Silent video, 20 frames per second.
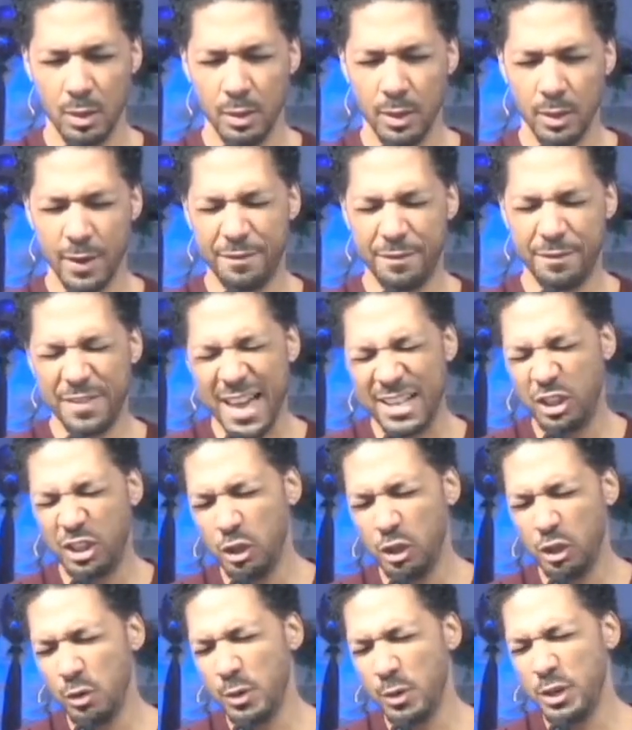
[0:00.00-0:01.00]
If that's
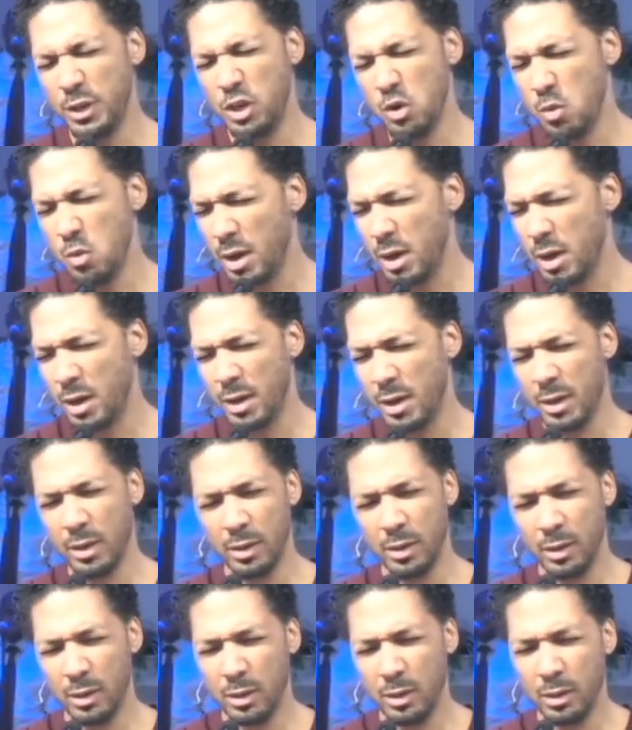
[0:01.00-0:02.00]
you and you want
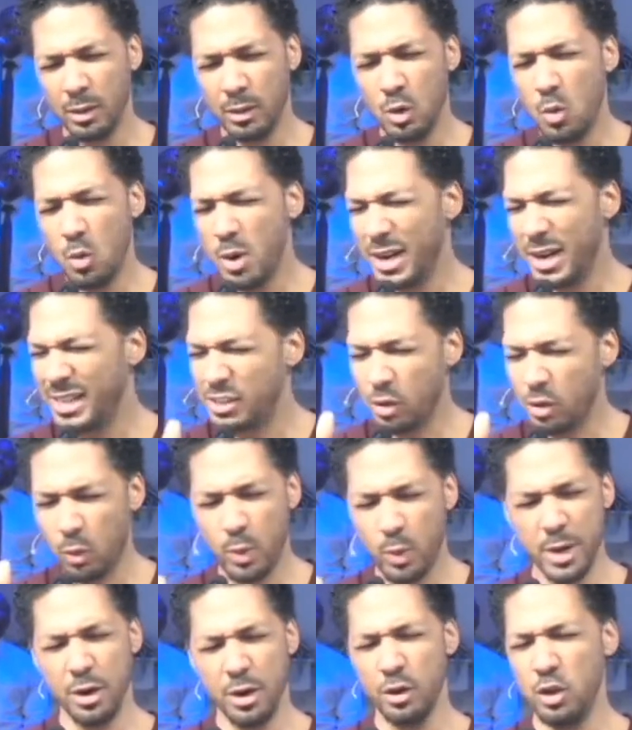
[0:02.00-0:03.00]
to
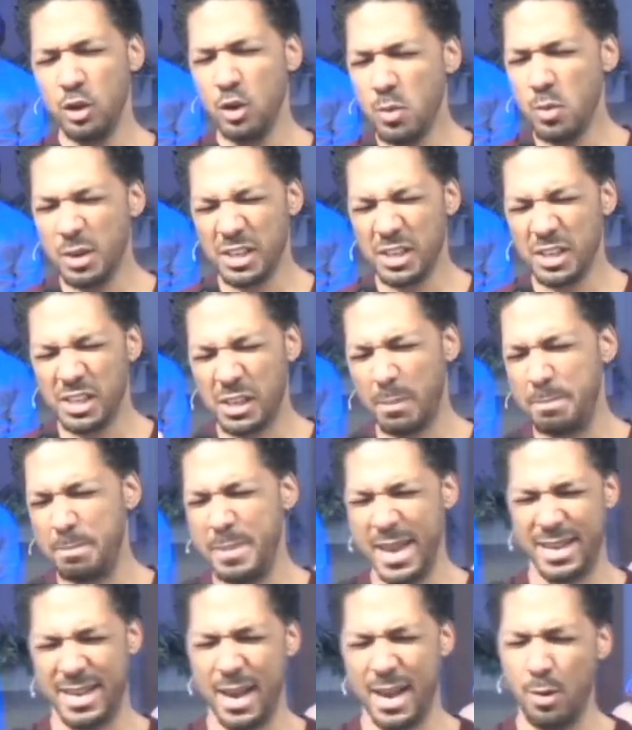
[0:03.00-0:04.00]
surrender, you want to
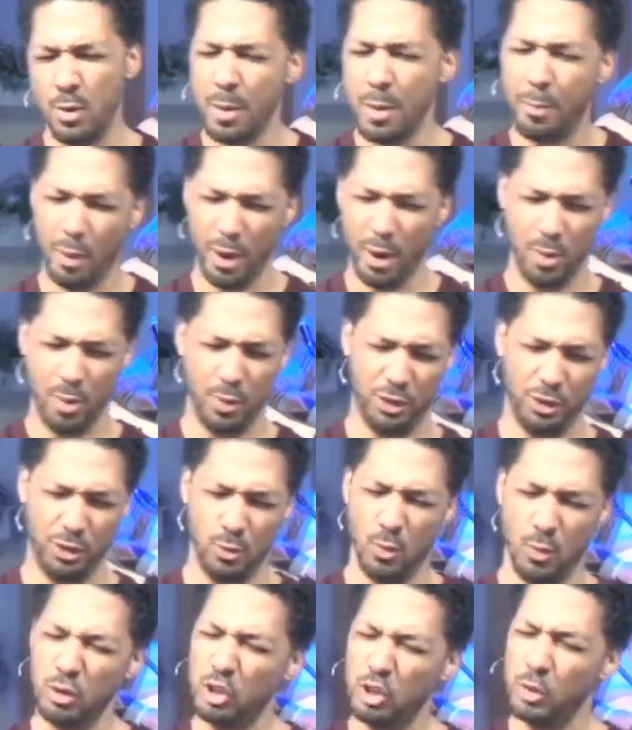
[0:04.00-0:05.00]
submit, I want to pray with you.
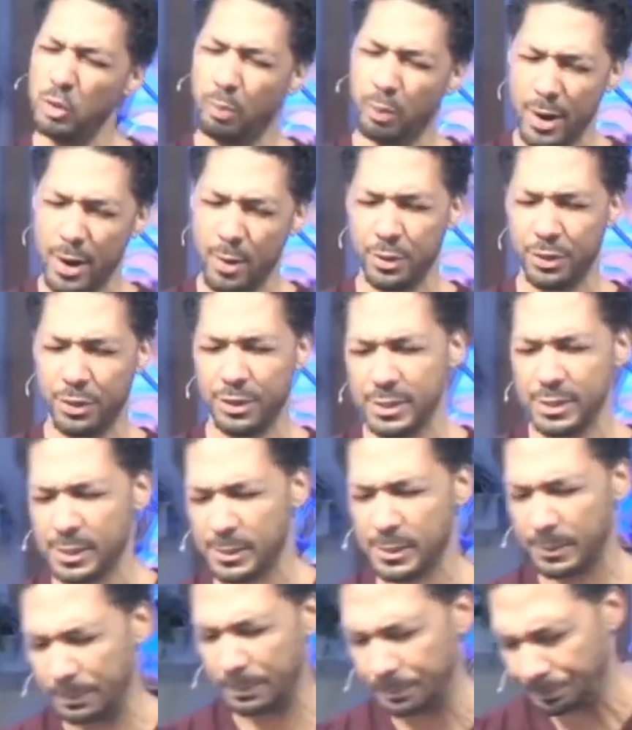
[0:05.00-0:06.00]
Won't you pray with
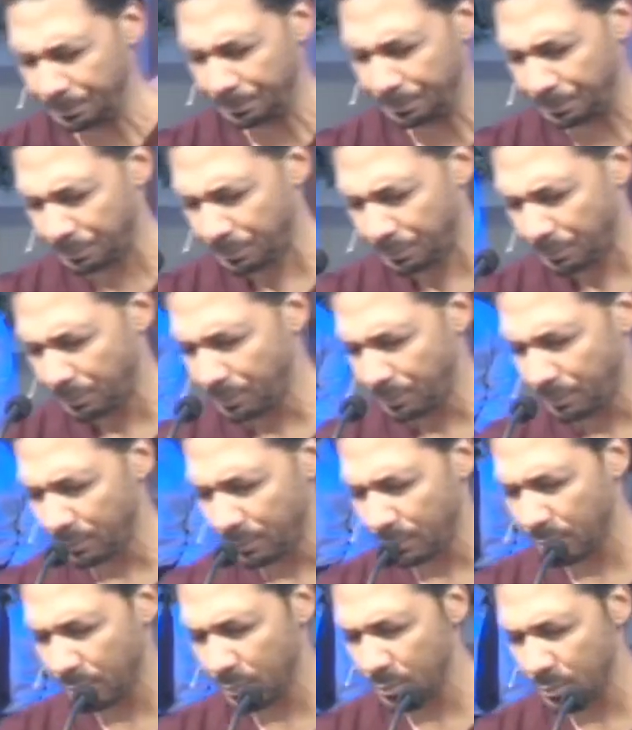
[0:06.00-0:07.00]
us?
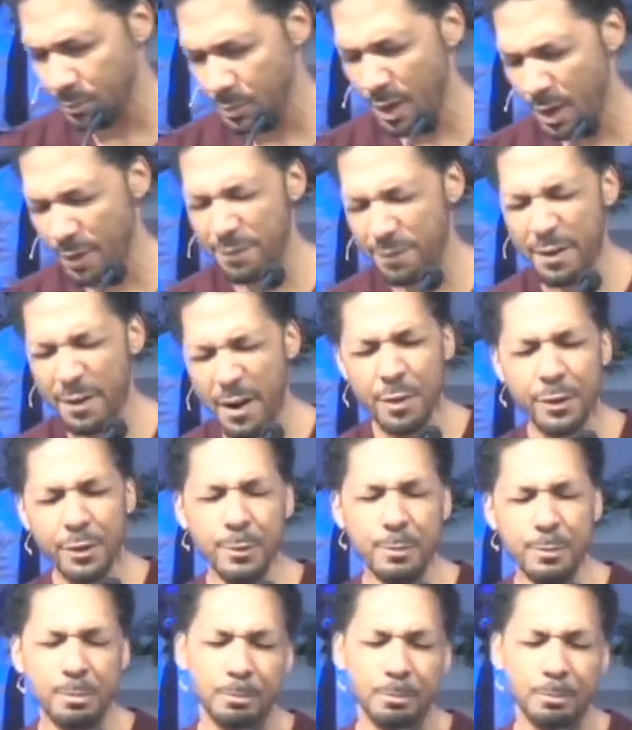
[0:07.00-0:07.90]
Father,